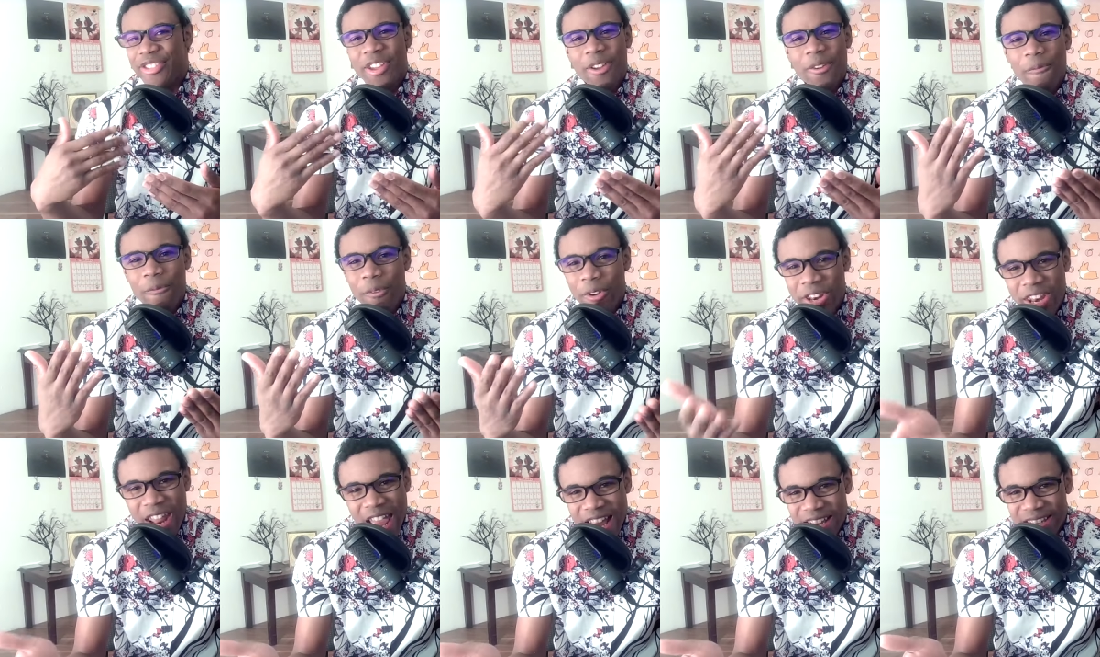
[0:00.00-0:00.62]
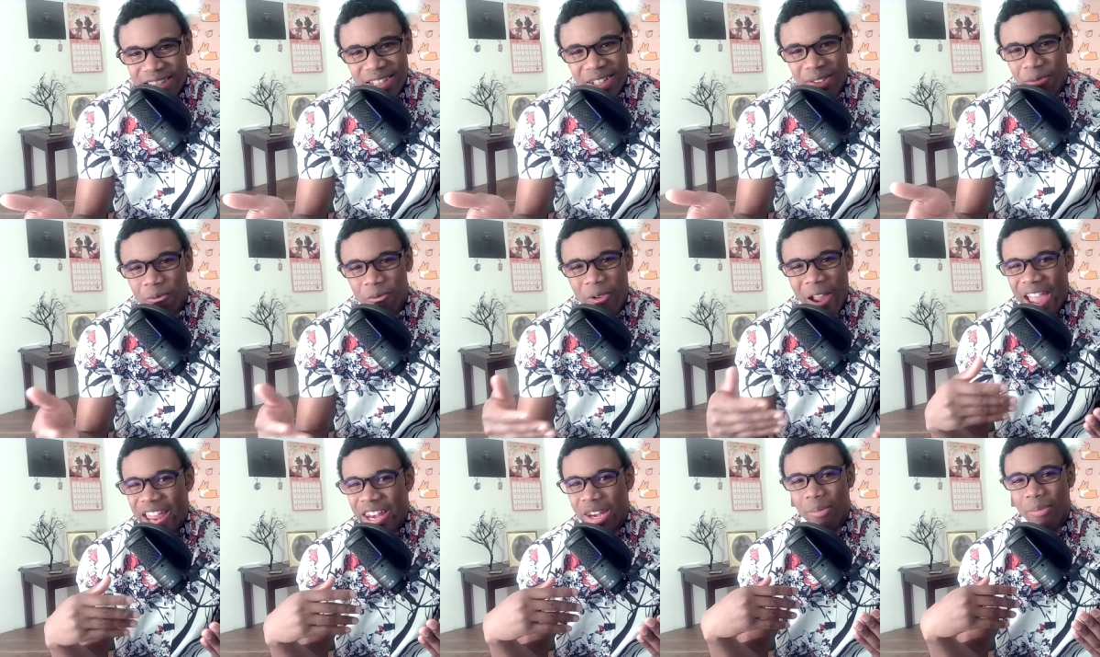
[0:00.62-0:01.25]
then Vanessa
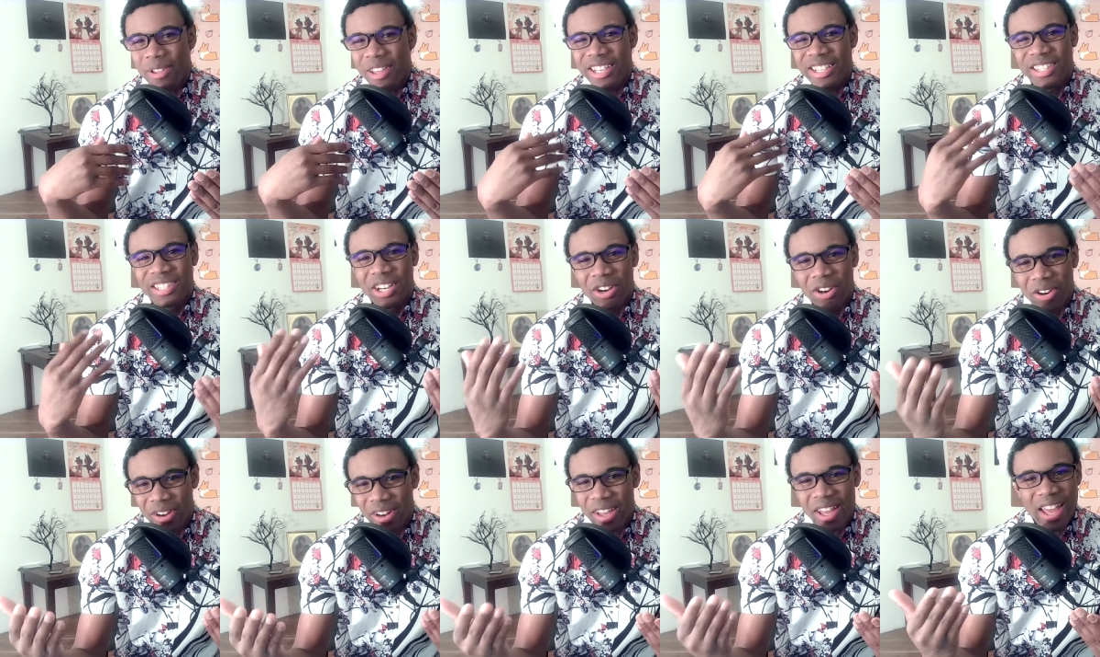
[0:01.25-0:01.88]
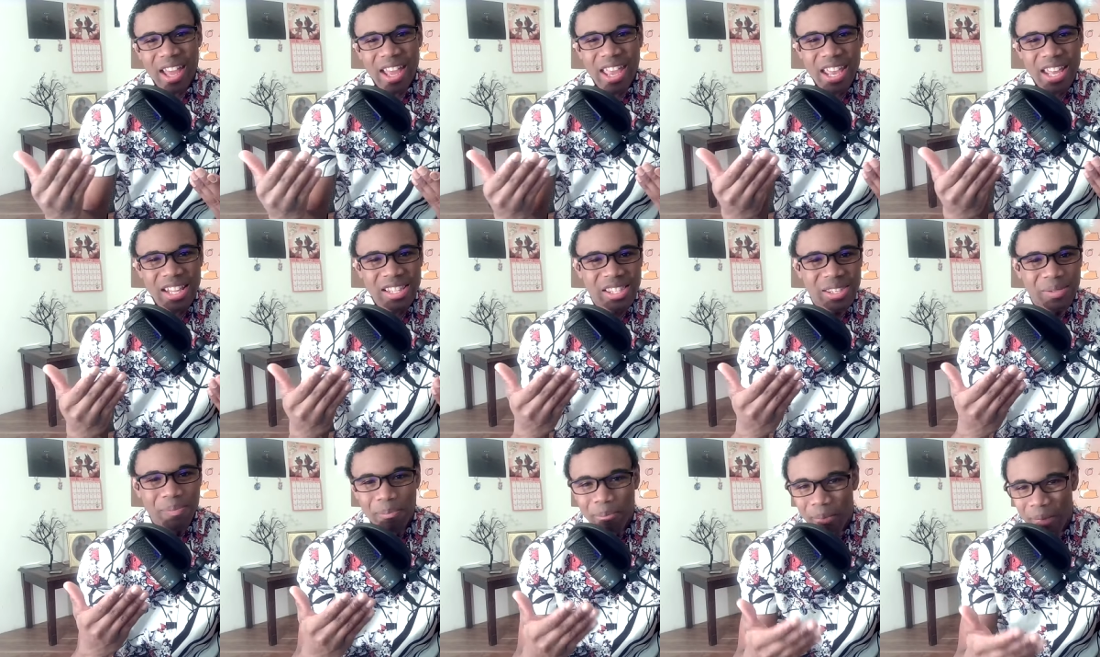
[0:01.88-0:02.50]
randomly turning
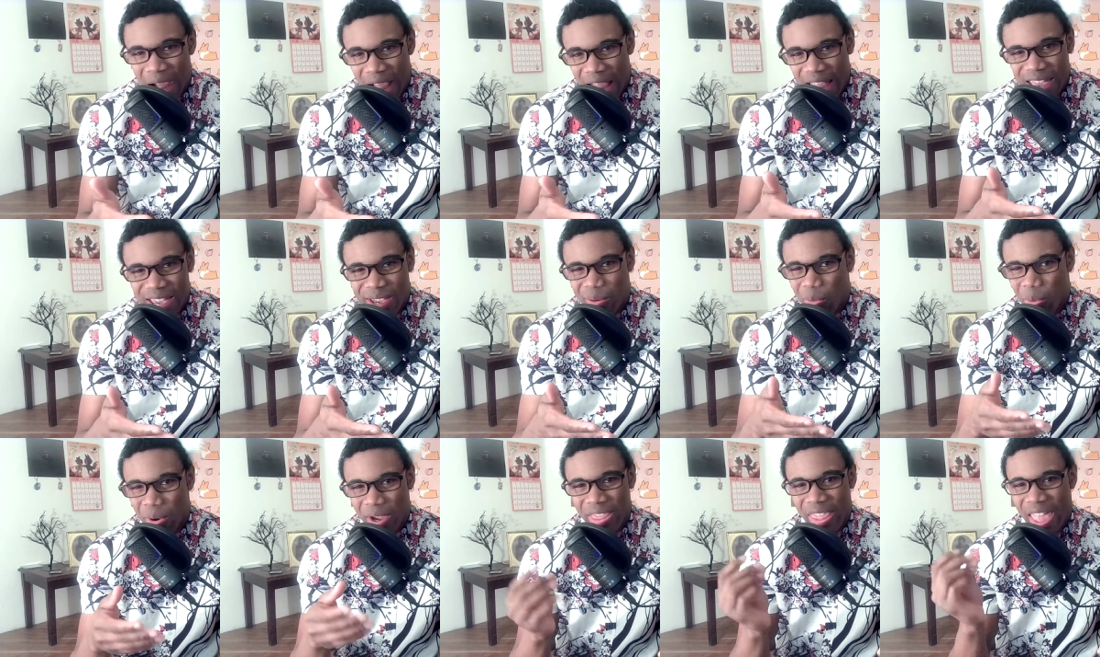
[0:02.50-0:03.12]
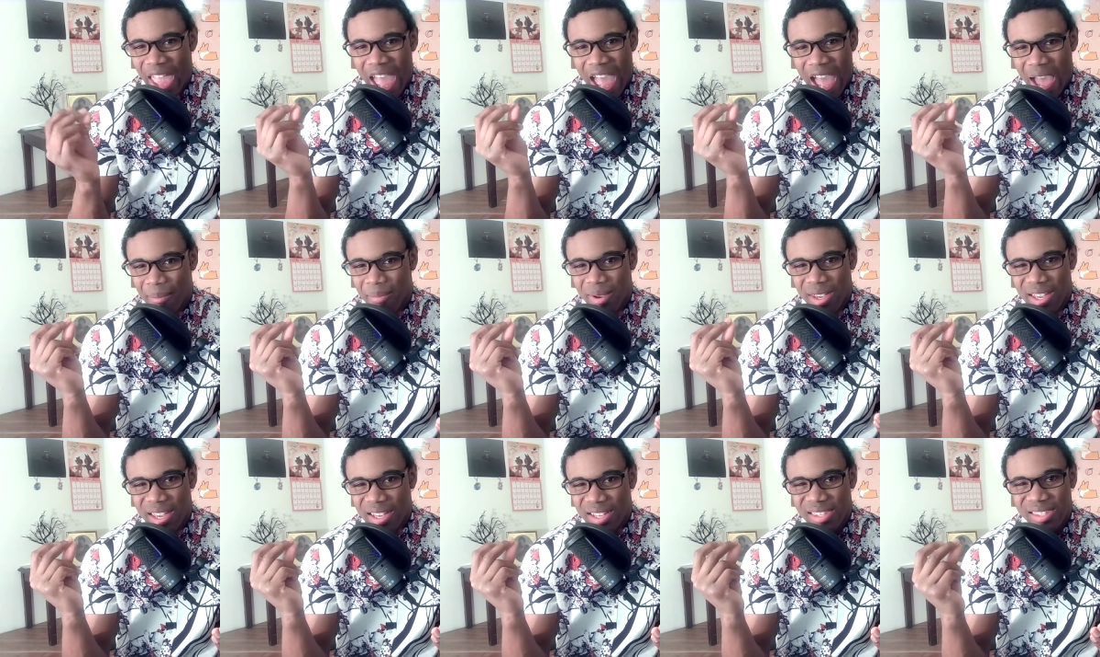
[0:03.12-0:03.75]
against Mike when
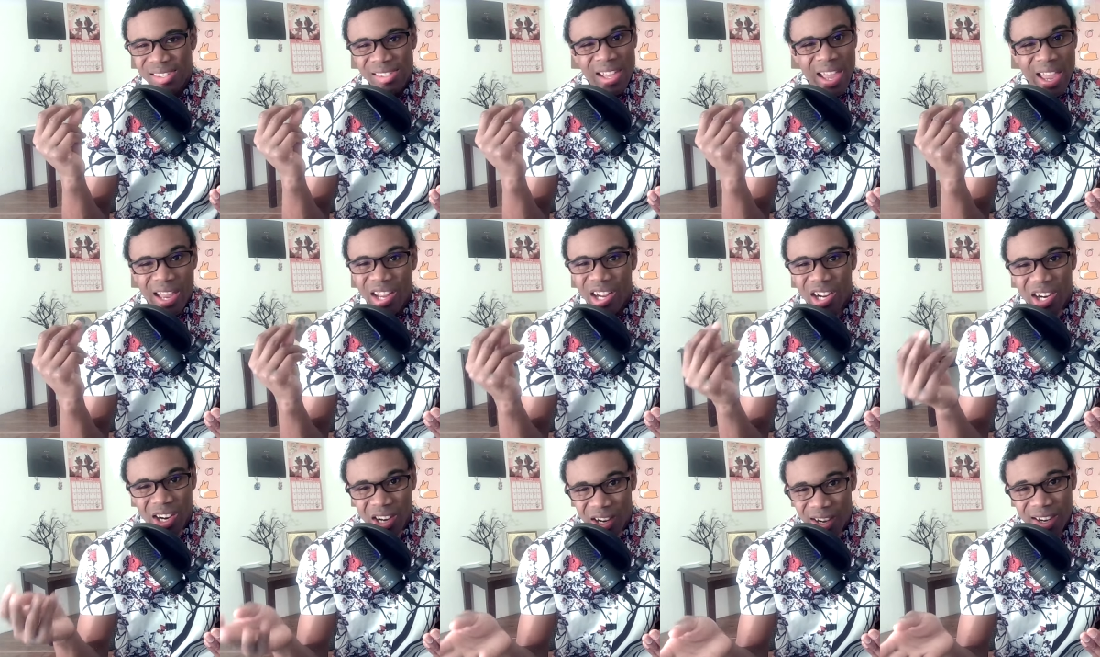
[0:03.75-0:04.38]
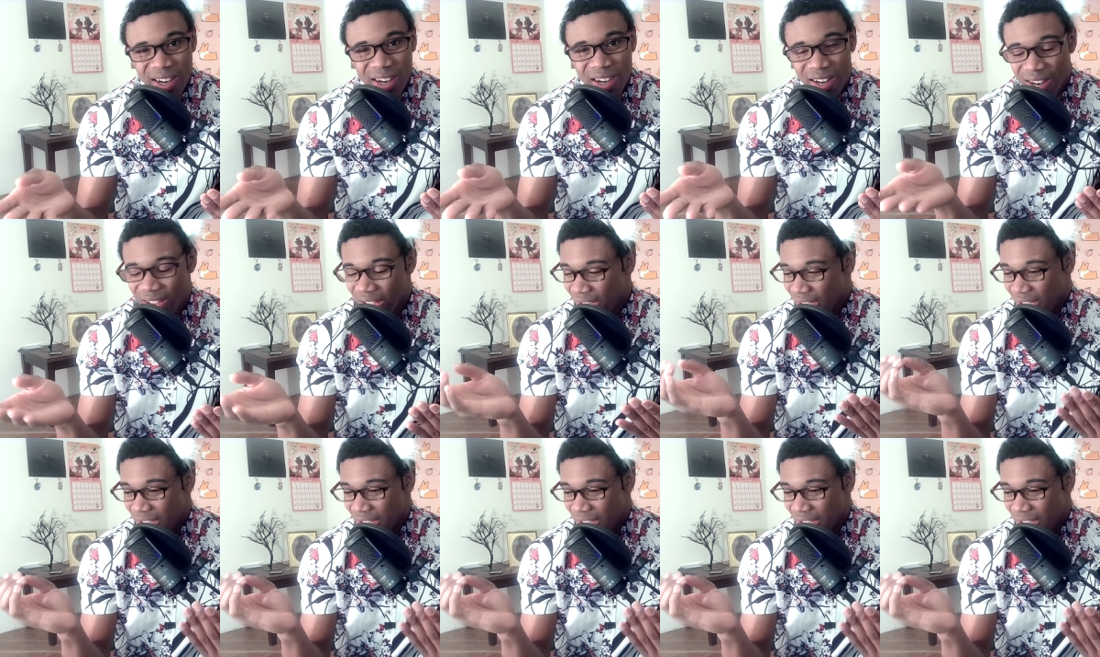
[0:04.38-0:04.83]
Abby gets like hurt